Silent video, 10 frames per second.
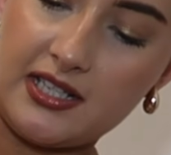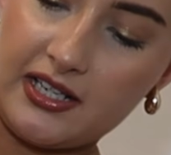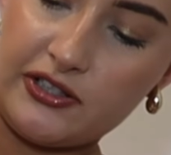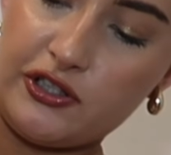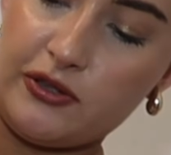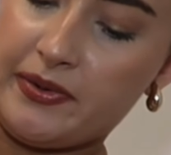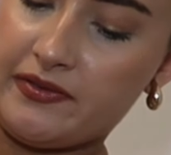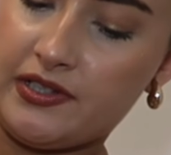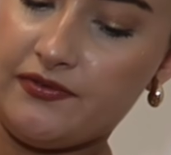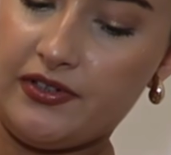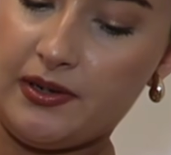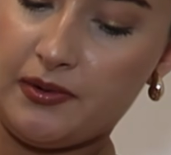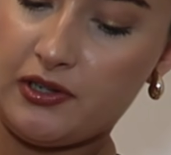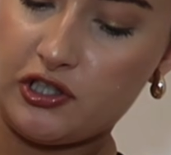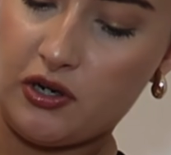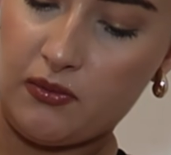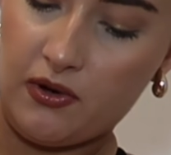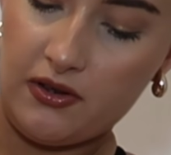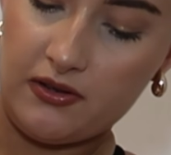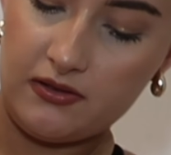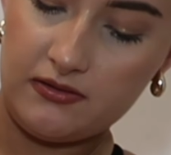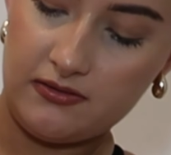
like a dupe of something, I'm not sure what though.